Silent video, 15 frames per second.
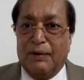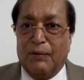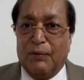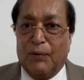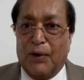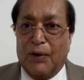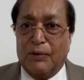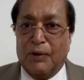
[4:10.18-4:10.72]

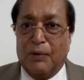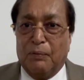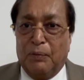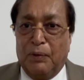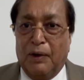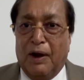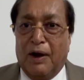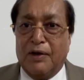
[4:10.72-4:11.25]
one of the
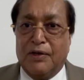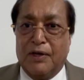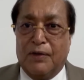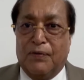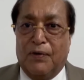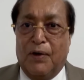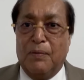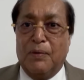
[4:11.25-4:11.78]
largest
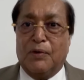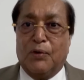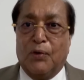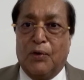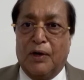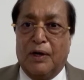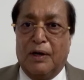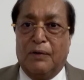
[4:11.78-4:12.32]

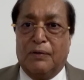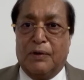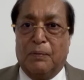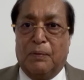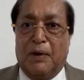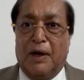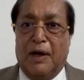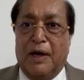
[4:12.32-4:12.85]
pharmaceutical
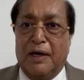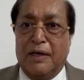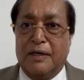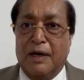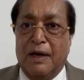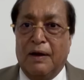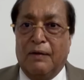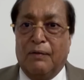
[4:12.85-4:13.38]
suppliers.
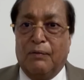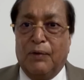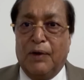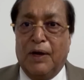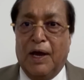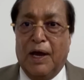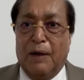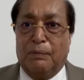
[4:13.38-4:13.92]
We
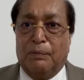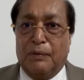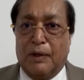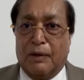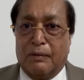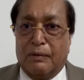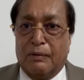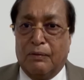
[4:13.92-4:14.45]
help
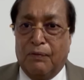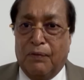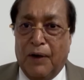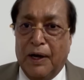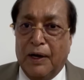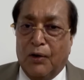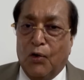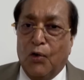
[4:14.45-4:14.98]

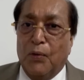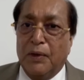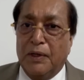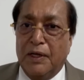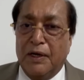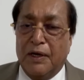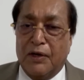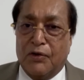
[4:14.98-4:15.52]
fight COVID
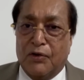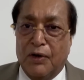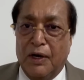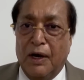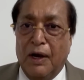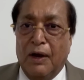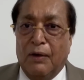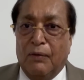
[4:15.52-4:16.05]
industry.
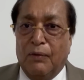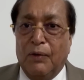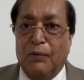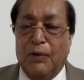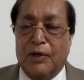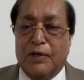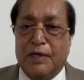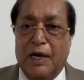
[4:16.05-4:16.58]
When we
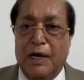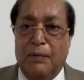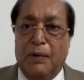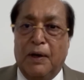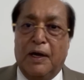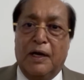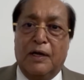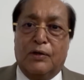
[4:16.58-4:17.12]
are
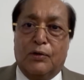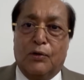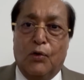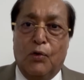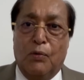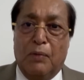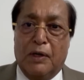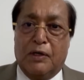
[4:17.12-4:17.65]
celebrating
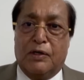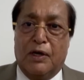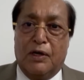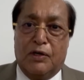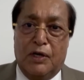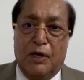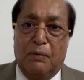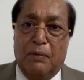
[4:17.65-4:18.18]
so much
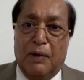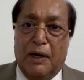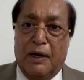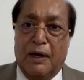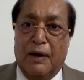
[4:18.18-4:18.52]
achievement